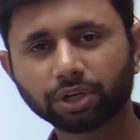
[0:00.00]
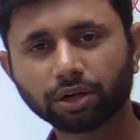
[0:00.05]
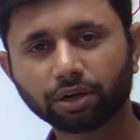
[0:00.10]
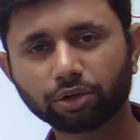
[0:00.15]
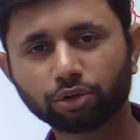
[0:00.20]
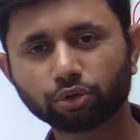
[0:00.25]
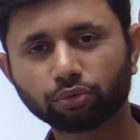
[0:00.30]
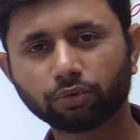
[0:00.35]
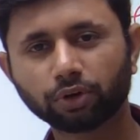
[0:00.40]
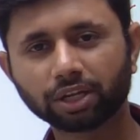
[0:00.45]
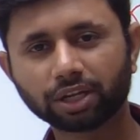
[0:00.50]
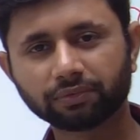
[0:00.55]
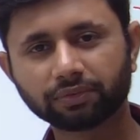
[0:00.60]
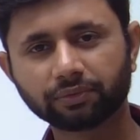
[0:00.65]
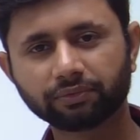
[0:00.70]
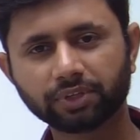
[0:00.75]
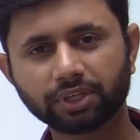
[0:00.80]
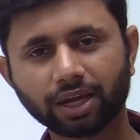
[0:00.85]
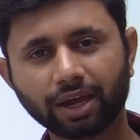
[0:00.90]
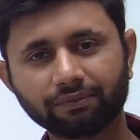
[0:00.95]
to whatever
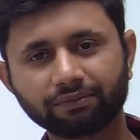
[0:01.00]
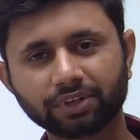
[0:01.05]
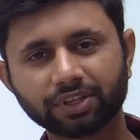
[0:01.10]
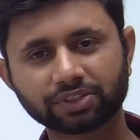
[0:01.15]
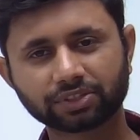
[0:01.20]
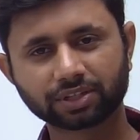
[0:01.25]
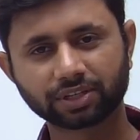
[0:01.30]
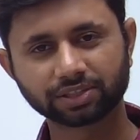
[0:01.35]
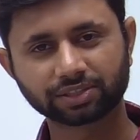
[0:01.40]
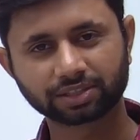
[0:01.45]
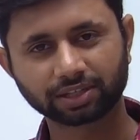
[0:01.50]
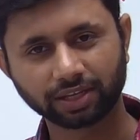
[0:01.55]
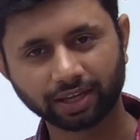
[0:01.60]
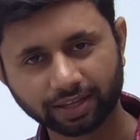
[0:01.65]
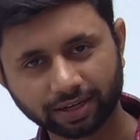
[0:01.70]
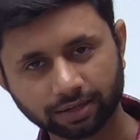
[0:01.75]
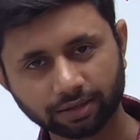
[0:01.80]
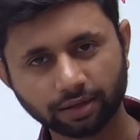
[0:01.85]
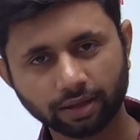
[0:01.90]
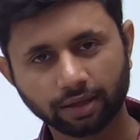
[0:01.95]
we have discussed
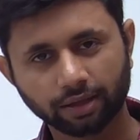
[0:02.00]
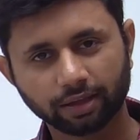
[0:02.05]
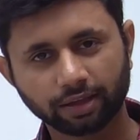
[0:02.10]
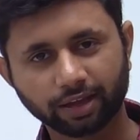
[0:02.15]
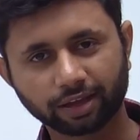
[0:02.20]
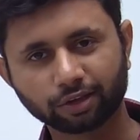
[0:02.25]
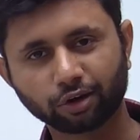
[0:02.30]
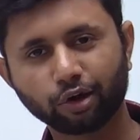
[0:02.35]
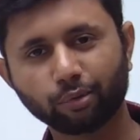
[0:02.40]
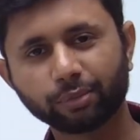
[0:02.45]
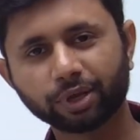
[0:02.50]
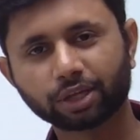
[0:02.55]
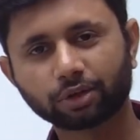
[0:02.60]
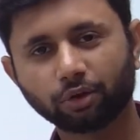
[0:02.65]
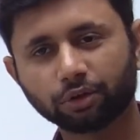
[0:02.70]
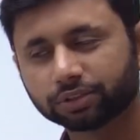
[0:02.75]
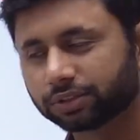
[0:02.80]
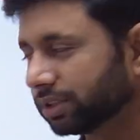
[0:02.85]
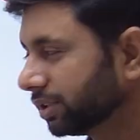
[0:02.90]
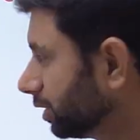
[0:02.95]
in economic
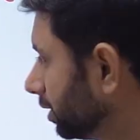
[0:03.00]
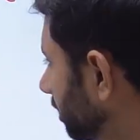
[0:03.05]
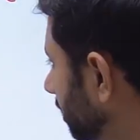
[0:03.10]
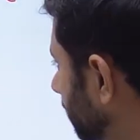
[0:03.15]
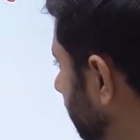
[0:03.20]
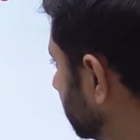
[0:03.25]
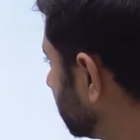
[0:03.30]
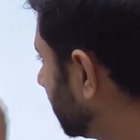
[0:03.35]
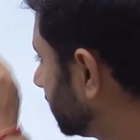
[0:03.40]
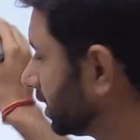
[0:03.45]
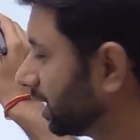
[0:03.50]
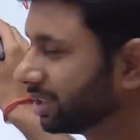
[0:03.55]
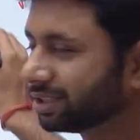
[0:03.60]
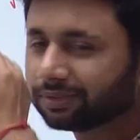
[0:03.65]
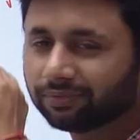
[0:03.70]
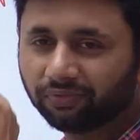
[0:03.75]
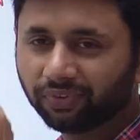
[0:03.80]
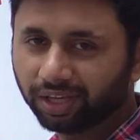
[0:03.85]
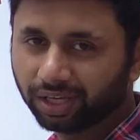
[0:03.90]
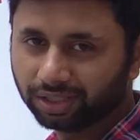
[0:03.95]
causes, such as
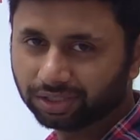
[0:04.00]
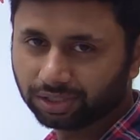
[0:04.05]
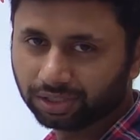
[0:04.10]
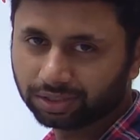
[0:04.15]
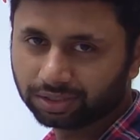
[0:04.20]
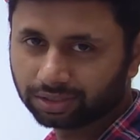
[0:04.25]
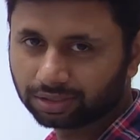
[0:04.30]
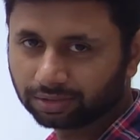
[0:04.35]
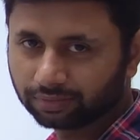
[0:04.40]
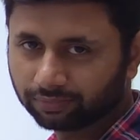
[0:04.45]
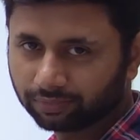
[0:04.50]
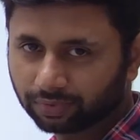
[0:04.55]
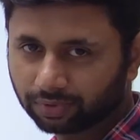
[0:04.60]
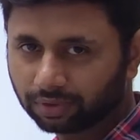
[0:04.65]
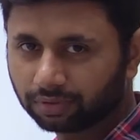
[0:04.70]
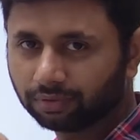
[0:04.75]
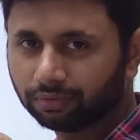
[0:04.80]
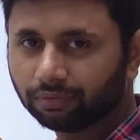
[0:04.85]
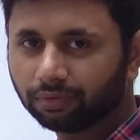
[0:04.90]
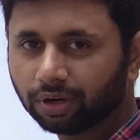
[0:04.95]
wages,
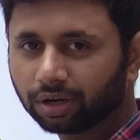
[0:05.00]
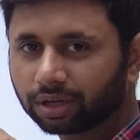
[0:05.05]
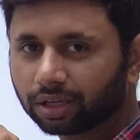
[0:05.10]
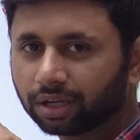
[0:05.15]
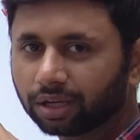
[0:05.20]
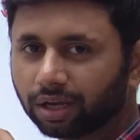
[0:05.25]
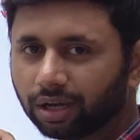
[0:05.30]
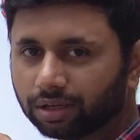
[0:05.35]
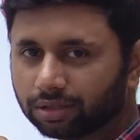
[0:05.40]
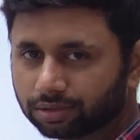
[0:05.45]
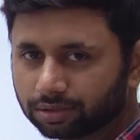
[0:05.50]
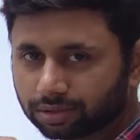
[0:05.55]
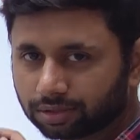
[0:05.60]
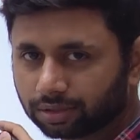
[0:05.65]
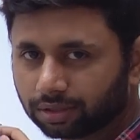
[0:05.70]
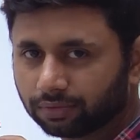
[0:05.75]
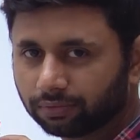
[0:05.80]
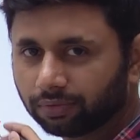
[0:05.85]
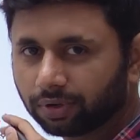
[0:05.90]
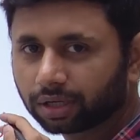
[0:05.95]
working hours,
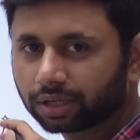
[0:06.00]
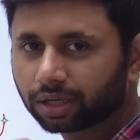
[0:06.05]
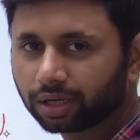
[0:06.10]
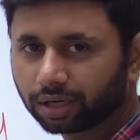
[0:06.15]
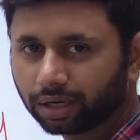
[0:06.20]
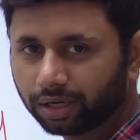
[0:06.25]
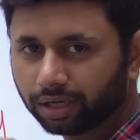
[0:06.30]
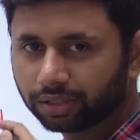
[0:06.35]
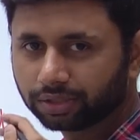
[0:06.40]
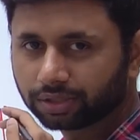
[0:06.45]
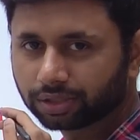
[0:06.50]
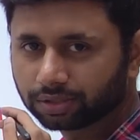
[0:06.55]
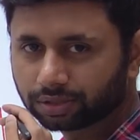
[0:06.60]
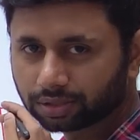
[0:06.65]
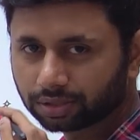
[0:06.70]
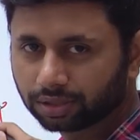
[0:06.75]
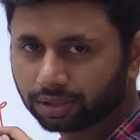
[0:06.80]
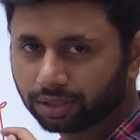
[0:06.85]
working conditions.